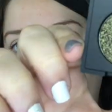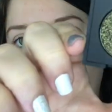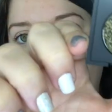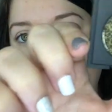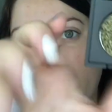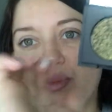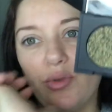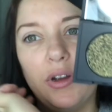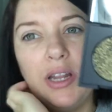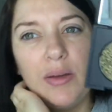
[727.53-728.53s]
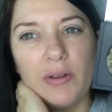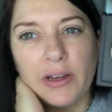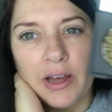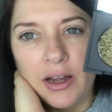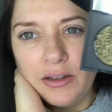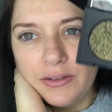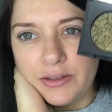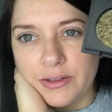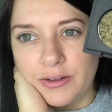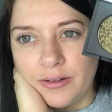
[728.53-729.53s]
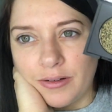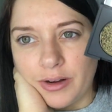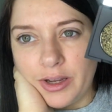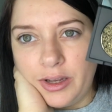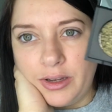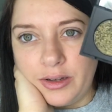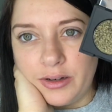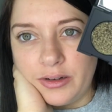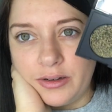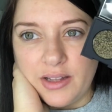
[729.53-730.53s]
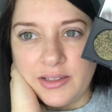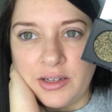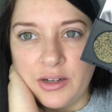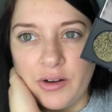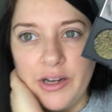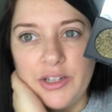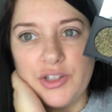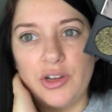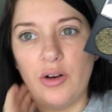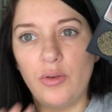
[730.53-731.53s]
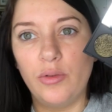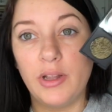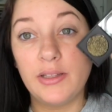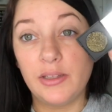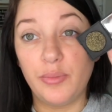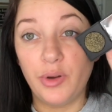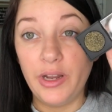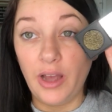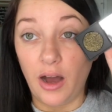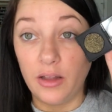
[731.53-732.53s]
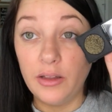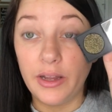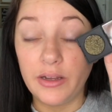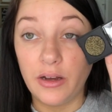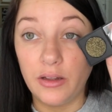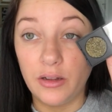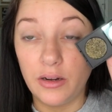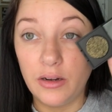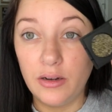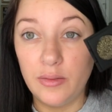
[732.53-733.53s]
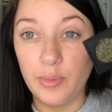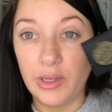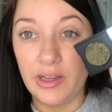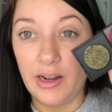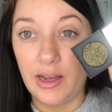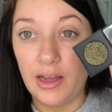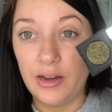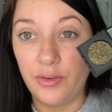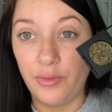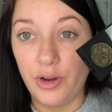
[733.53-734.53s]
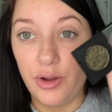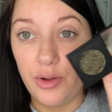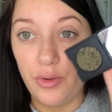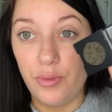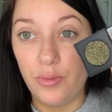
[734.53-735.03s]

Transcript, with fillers: It looks pretty, but it kind of looks green. It's like a greenish gold. It's a pretty holiday color, but I don't know if